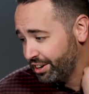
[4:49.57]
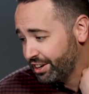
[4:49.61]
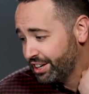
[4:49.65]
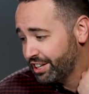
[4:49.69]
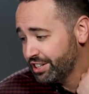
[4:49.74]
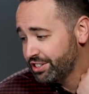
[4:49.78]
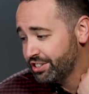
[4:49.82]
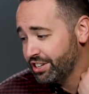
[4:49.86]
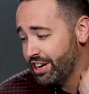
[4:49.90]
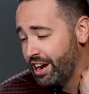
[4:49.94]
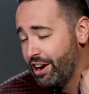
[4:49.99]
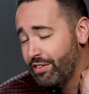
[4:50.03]

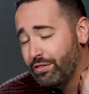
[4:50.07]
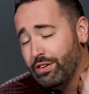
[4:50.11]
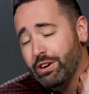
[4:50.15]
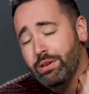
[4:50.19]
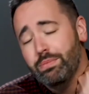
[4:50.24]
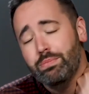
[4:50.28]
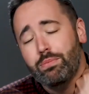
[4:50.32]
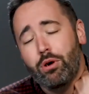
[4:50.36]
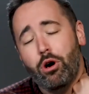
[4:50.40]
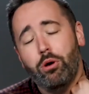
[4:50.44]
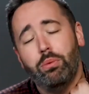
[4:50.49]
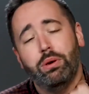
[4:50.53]
because every
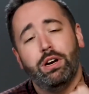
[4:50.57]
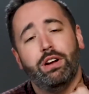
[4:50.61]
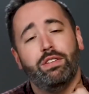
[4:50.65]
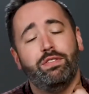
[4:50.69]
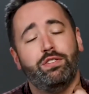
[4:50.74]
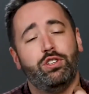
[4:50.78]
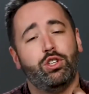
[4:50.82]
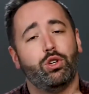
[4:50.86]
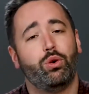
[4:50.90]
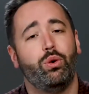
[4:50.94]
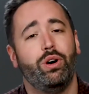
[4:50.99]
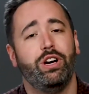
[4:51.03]
moment of
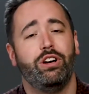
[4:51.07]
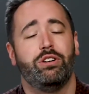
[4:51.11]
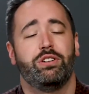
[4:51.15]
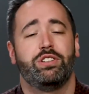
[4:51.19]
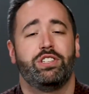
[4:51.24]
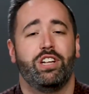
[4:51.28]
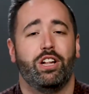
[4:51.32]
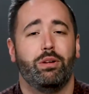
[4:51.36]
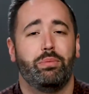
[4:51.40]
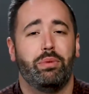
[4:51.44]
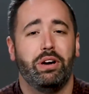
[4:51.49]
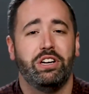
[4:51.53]
joy or
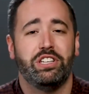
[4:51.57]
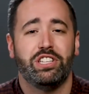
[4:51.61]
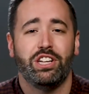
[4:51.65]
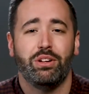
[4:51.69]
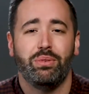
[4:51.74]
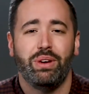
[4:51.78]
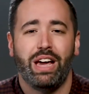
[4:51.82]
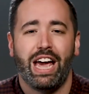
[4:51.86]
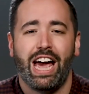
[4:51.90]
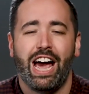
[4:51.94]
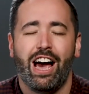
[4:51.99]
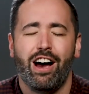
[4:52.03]
celebration that
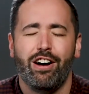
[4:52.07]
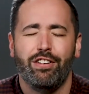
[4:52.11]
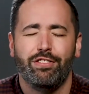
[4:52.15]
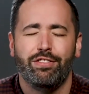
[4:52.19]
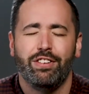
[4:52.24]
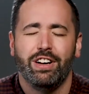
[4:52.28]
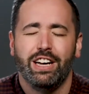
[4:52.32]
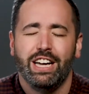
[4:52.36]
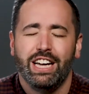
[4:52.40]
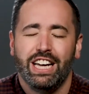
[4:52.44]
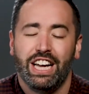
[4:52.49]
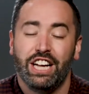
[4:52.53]
we have,
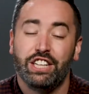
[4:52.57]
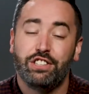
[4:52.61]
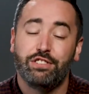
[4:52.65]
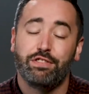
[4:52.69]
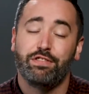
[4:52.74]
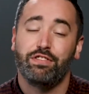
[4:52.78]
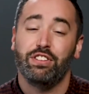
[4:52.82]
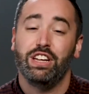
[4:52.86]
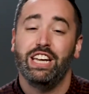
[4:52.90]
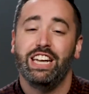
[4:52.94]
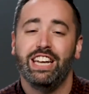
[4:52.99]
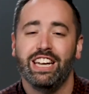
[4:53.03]
it's
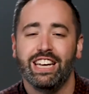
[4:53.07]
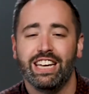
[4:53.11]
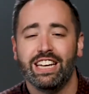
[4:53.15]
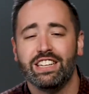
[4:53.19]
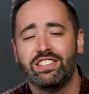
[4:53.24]
fleeting.